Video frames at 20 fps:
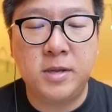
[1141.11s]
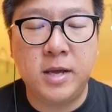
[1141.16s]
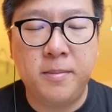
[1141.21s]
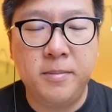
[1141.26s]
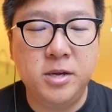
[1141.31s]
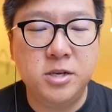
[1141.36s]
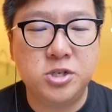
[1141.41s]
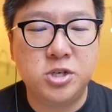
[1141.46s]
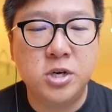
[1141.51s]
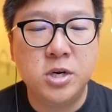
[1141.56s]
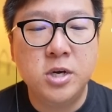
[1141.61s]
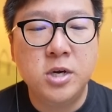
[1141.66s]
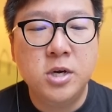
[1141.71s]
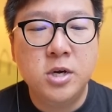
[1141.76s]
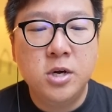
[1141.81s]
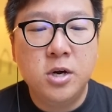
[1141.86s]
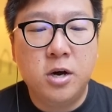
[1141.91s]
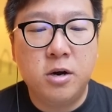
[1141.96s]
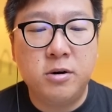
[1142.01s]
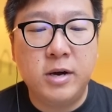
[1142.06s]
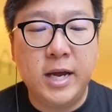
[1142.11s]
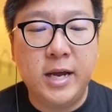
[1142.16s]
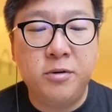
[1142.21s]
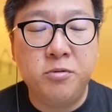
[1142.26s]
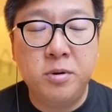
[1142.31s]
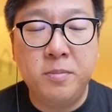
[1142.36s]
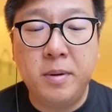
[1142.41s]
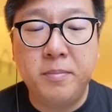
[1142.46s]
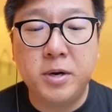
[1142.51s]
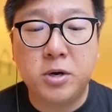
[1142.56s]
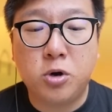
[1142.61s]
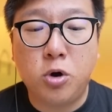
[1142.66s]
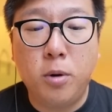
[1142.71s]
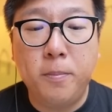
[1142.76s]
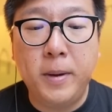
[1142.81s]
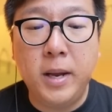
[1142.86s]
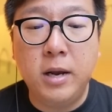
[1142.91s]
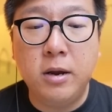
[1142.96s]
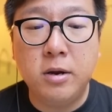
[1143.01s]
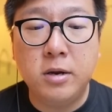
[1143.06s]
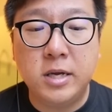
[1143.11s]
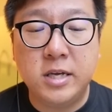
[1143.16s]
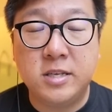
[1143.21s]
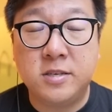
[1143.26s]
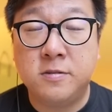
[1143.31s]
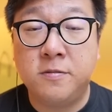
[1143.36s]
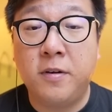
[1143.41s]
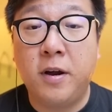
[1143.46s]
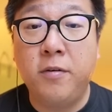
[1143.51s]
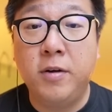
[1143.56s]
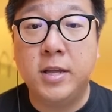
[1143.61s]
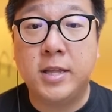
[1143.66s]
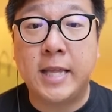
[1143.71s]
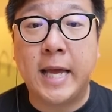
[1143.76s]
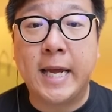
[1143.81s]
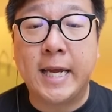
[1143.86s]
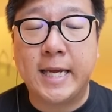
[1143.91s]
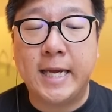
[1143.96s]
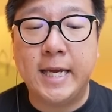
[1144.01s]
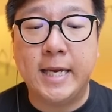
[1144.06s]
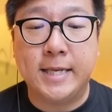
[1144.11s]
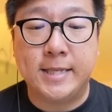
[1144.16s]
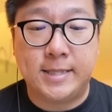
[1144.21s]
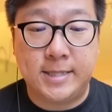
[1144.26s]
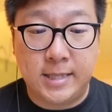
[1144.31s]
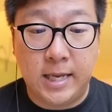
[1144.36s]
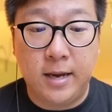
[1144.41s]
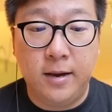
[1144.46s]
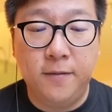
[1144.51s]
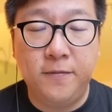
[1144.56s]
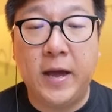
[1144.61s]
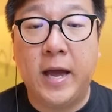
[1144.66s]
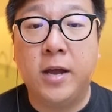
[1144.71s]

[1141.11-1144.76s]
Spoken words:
damage. Alright, and remember, Cobalion is very tanky itself,